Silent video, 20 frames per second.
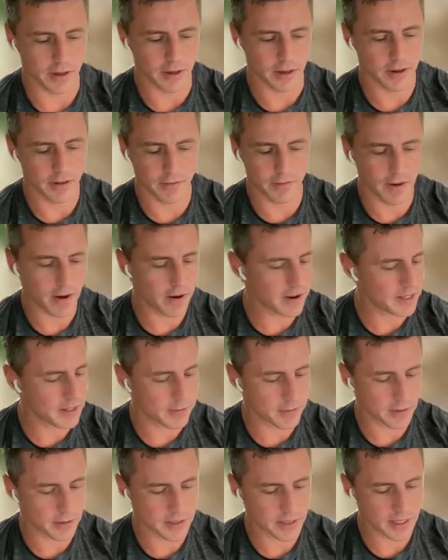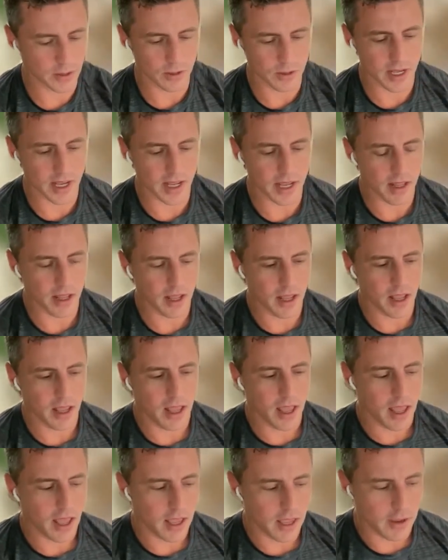different, very different skill set.
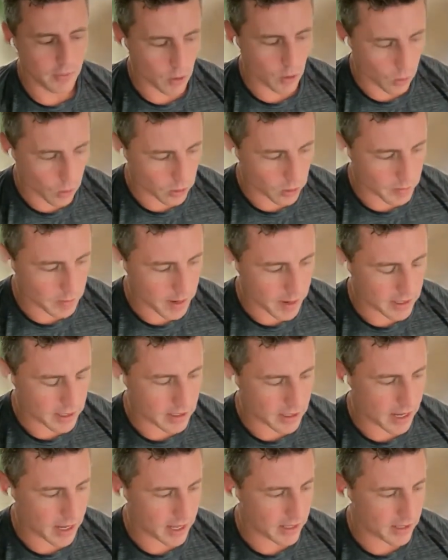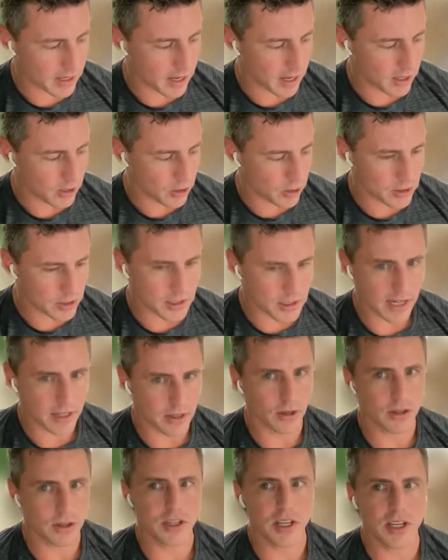If you automate it and use
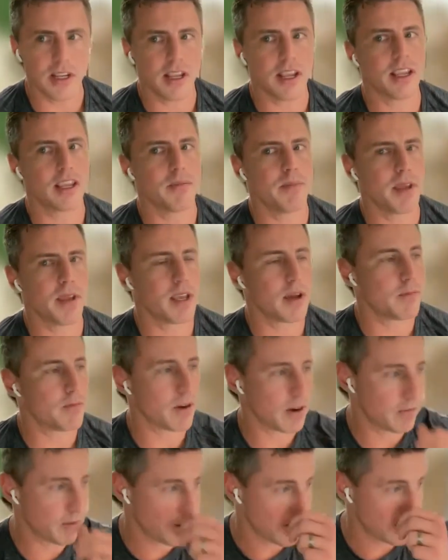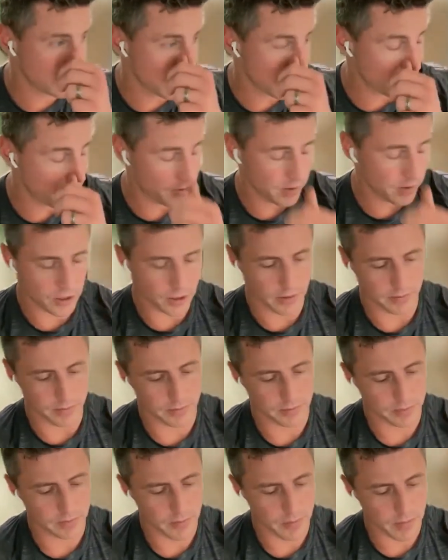technology, it can become very, very time
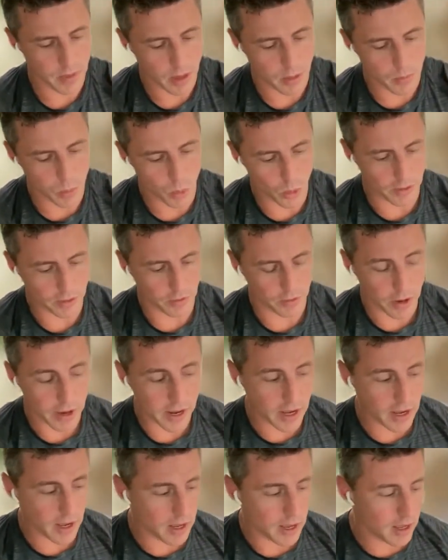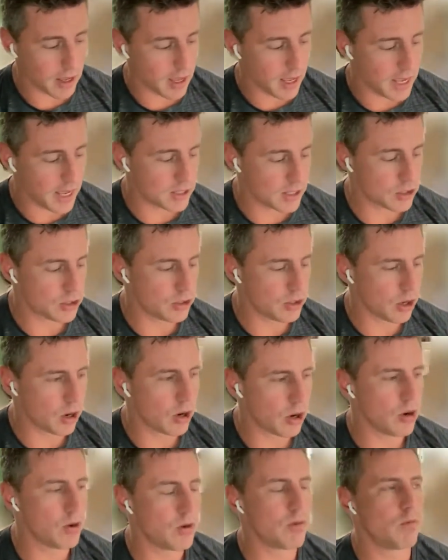efficient. Point 3 is
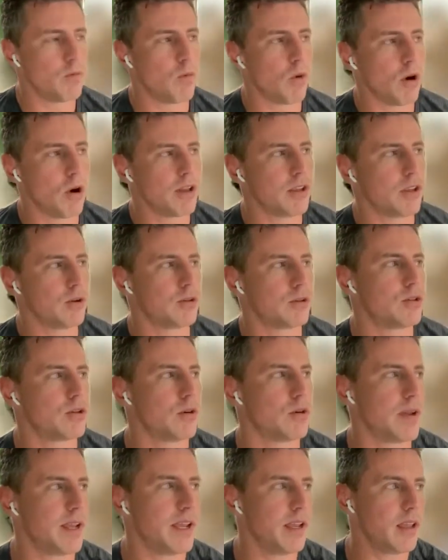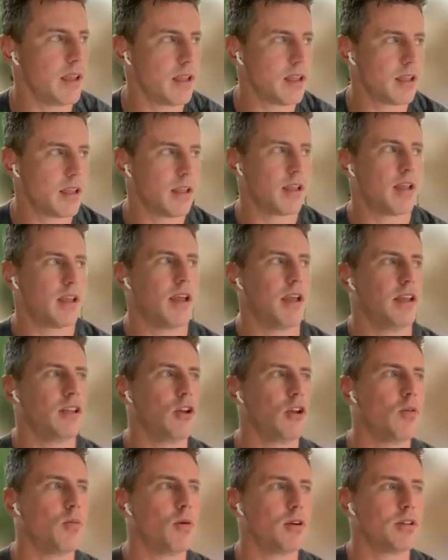know what you're doing
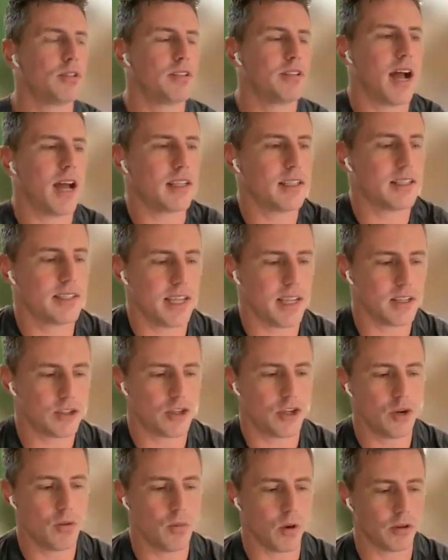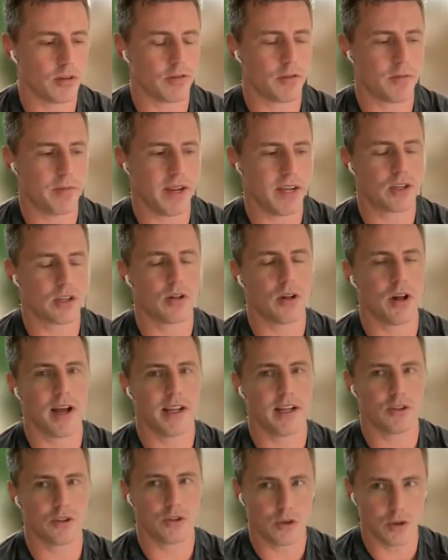and know what data sets you want from
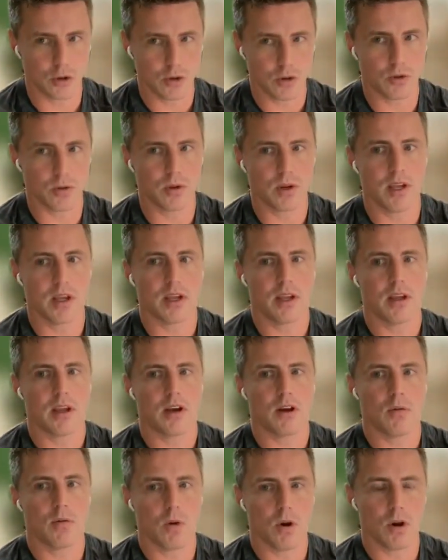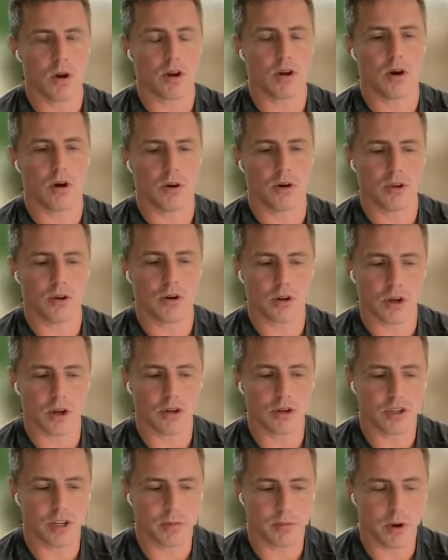each client to work on
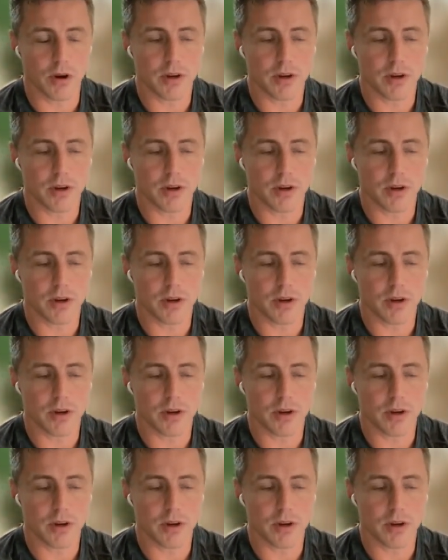your